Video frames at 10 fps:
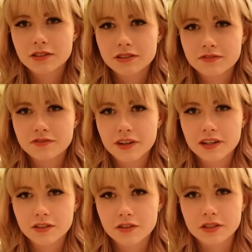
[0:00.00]
got some
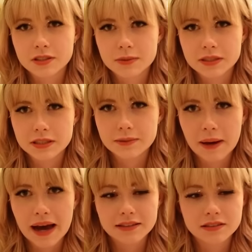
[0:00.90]
fun Christmassy
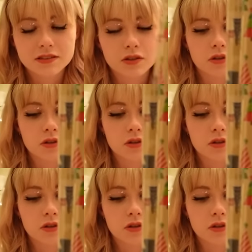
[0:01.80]
patterns